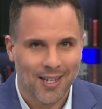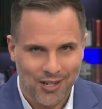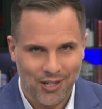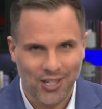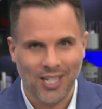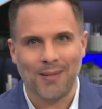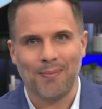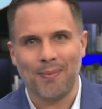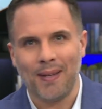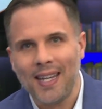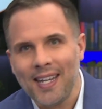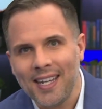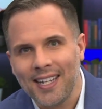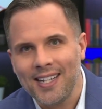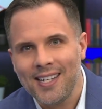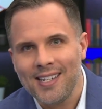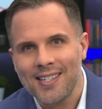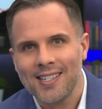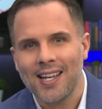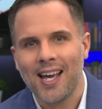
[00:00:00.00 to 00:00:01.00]

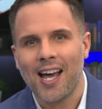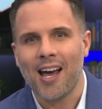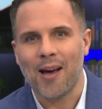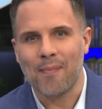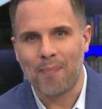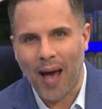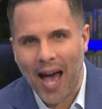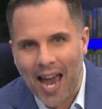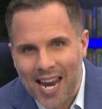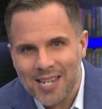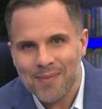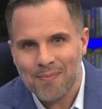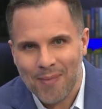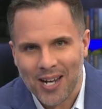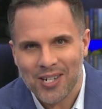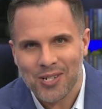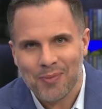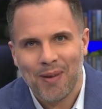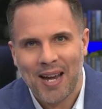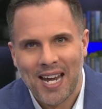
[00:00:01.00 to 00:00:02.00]
GPs are paid
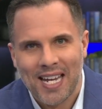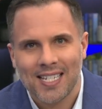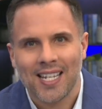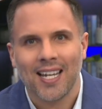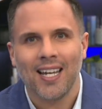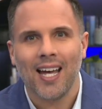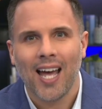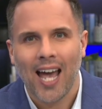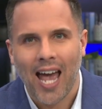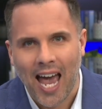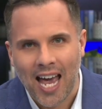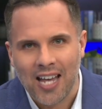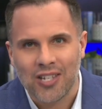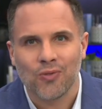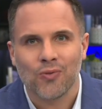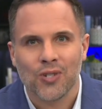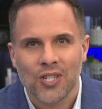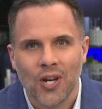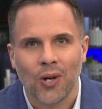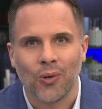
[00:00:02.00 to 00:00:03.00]
much better as
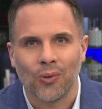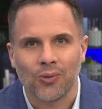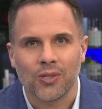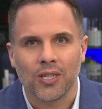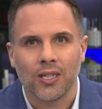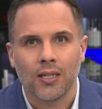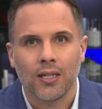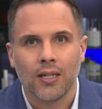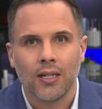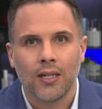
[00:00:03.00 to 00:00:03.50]
a result.